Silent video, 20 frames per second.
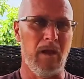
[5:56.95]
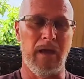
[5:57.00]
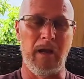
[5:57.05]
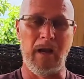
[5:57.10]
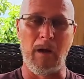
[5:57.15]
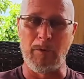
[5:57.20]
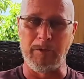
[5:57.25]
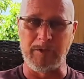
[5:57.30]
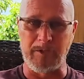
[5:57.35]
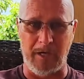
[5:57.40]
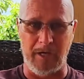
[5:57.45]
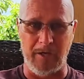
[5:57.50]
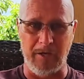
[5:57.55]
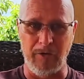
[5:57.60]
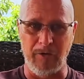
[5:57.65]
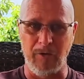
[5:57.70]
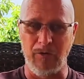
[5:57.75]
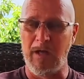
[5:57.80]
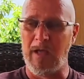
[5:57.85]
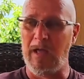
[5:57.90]
And I'm going to tell
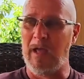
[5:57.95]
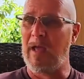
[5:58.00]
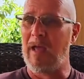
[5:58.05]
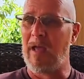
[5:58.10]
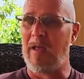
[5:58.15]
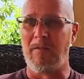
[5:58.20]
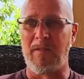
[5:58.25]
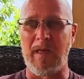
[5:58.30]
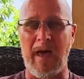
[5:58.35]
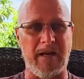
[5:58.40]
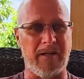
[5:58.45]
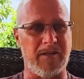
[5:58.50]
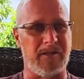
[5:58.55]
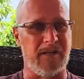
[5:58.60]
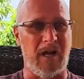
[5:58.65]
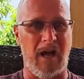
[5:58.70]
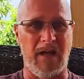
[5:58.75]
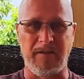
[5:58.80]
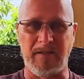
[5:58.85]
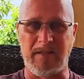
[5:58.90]
you, that
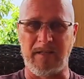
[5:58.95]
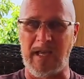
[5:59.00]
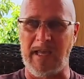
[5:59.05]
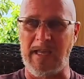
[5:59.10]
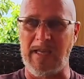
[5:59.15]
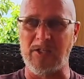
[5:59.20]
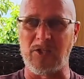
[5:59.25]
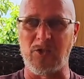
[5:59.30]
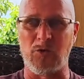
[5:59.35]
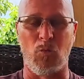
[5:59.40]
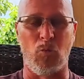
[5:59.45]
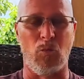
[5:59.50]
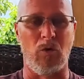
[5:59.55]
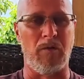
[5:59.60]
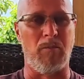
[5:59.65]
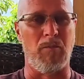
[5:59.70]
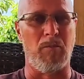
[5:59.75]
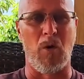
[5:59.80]
is not the case with